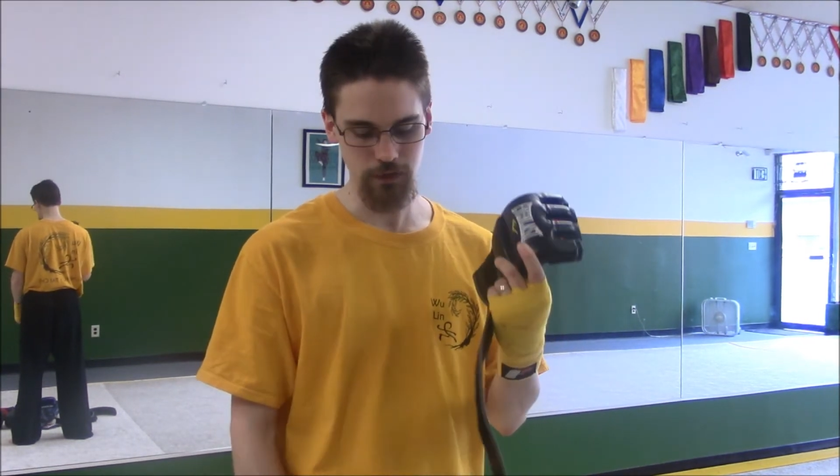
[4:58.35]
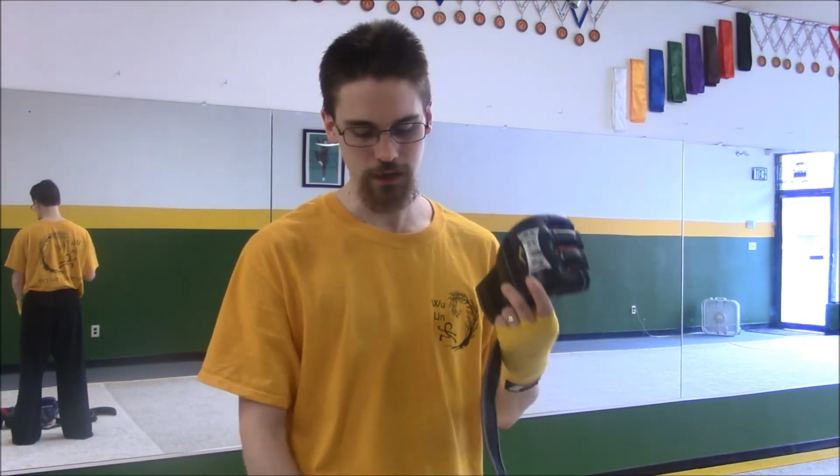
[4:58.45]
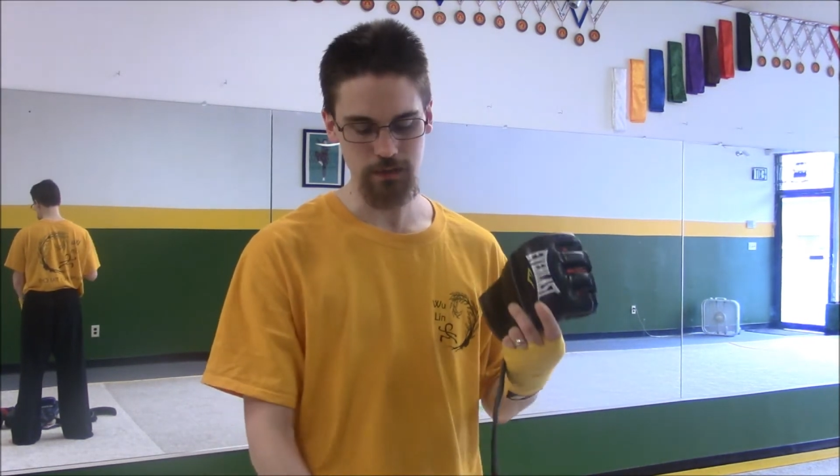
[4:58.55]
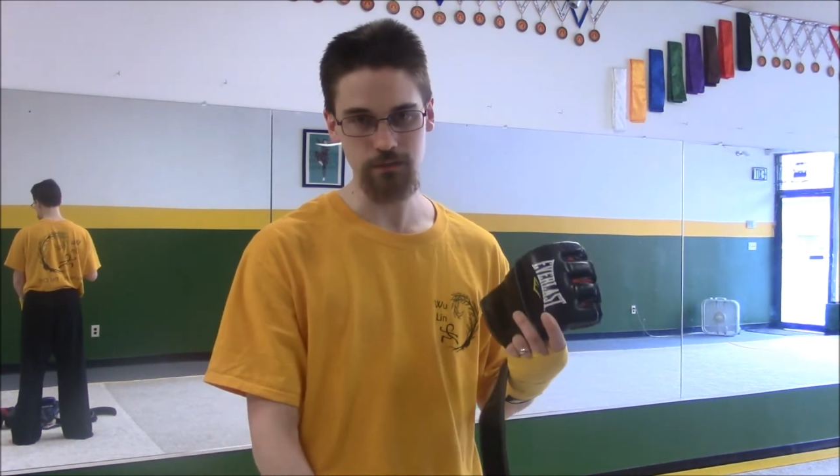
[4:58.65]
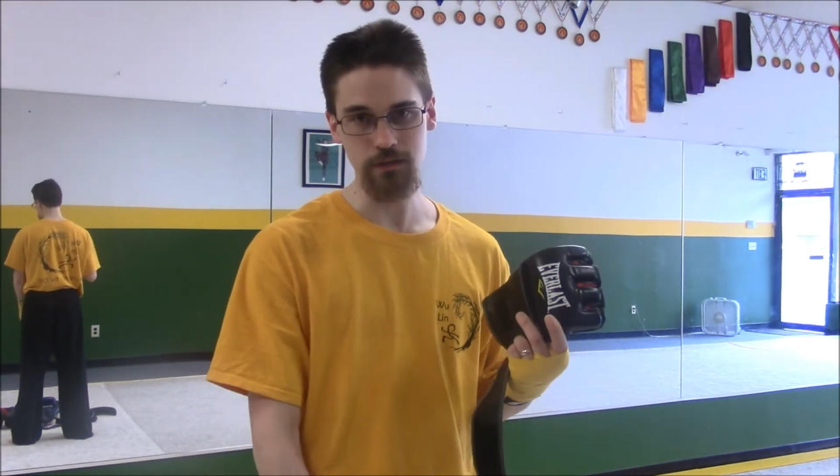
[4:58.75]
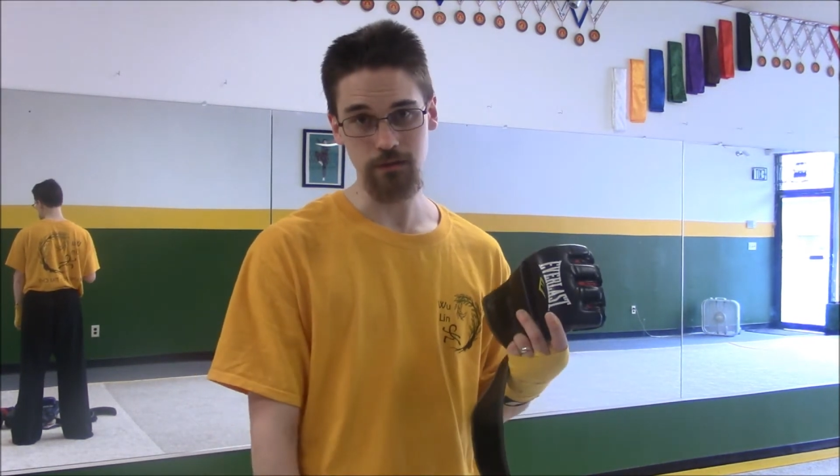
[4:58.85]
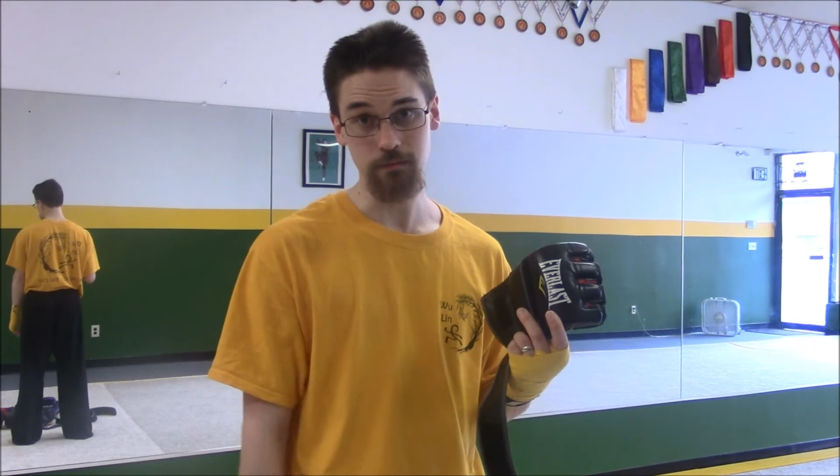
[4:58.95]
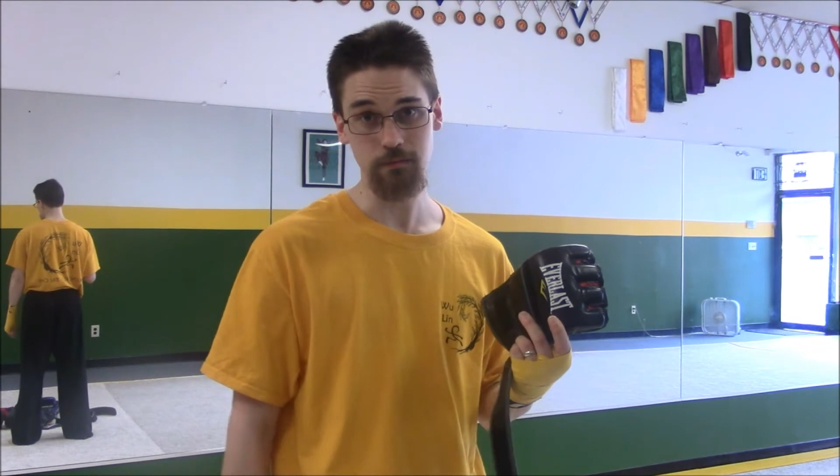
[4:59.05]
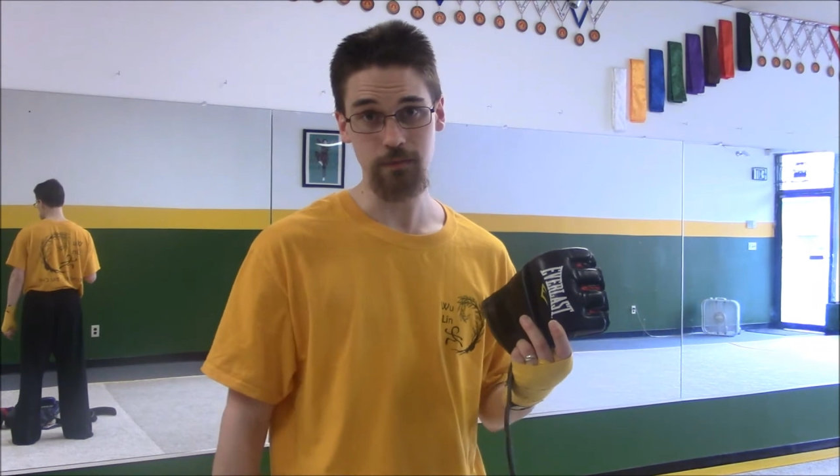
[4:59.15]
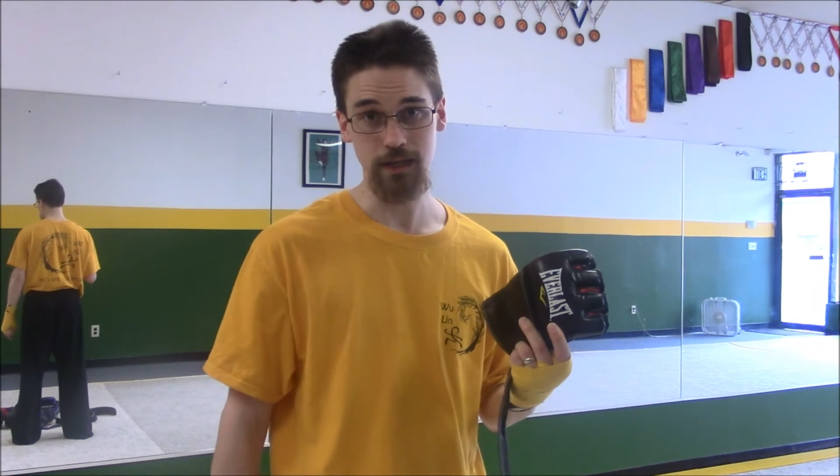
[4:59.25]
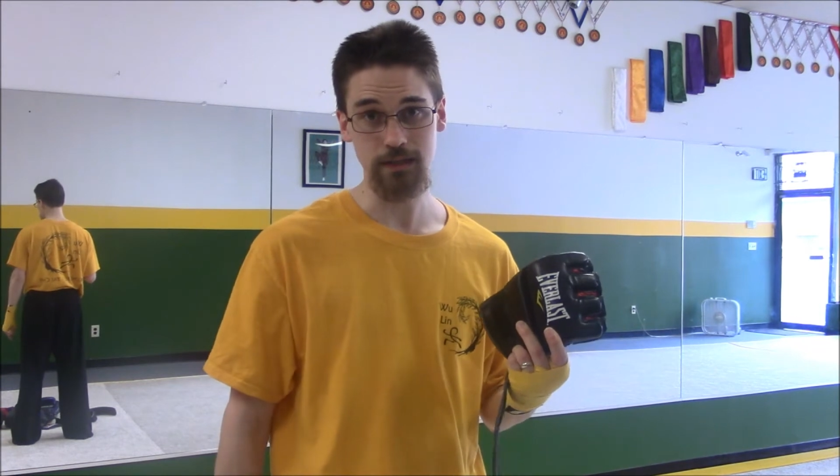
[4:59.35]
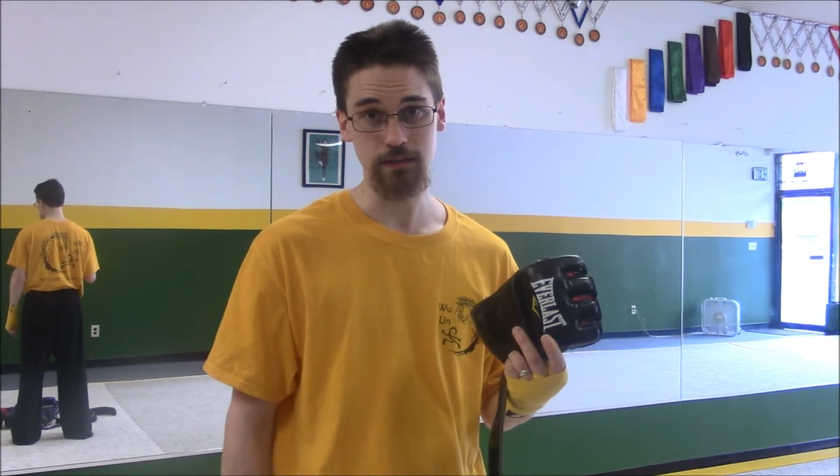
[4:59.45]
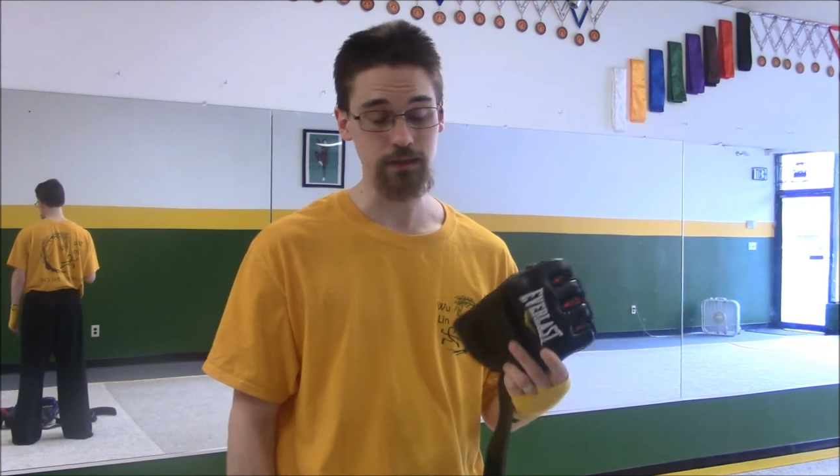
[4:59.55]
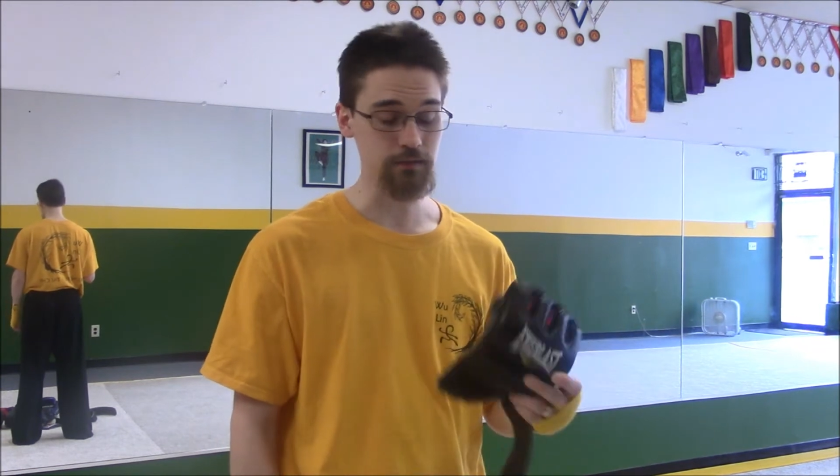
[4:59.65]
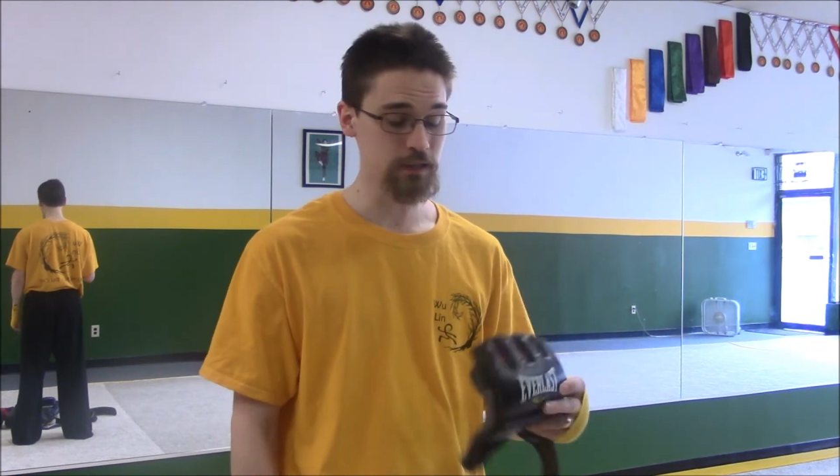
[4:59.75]
faster than your
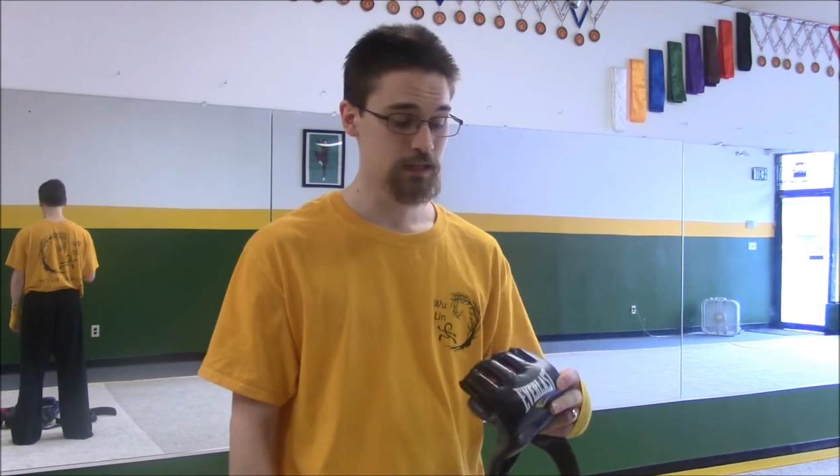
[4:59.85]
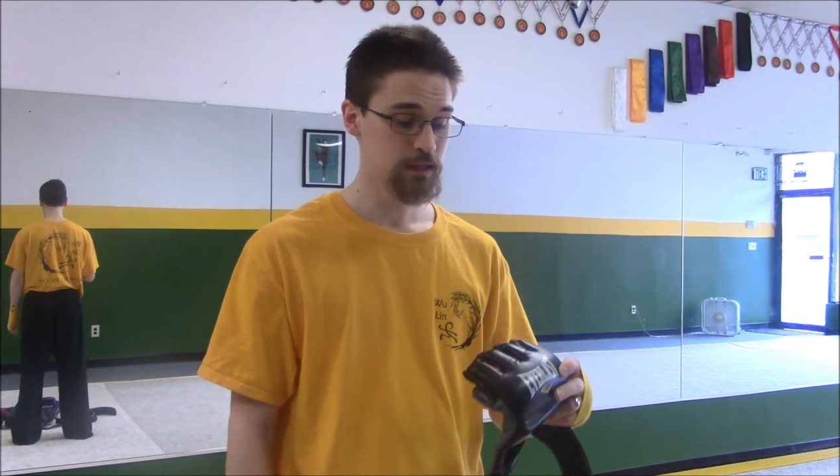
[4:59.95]
boxing gloves.